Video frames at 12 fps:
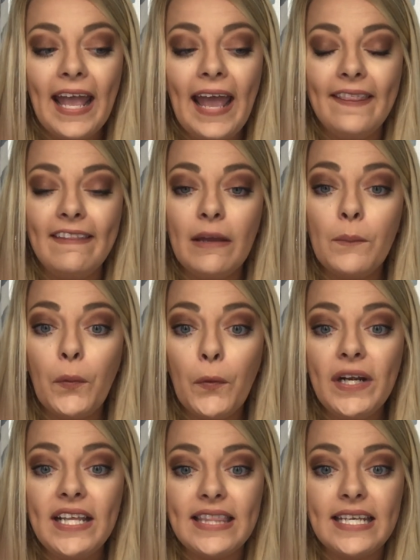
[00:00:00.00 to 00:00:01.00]
And the
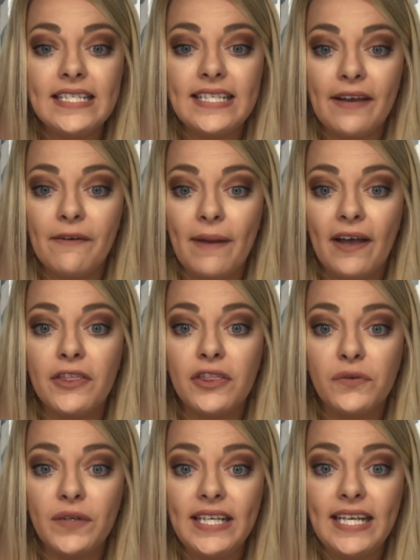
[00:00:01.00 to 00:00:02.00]
important thing to know about
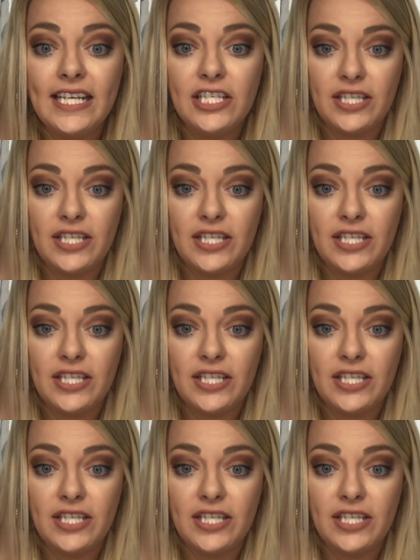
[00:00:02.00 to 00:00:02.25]
3D